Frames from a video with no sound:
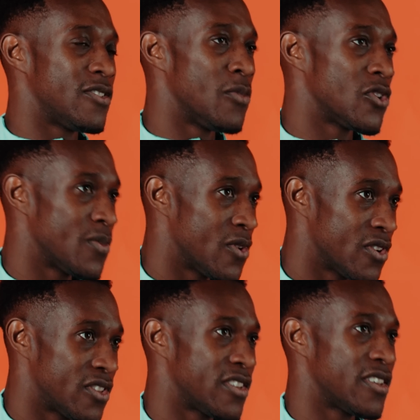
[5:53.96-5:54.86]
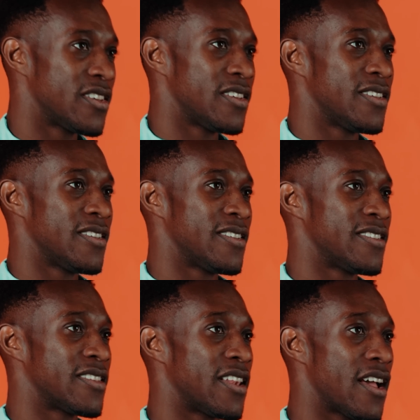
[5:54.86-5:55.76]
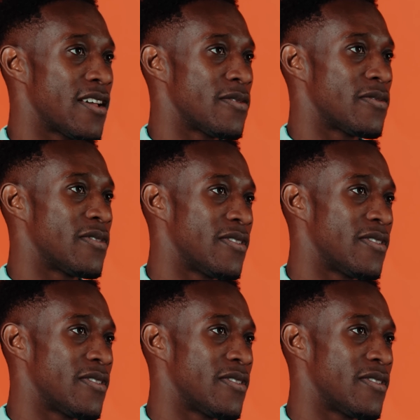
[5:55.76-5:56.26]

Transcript: there's much more to, to life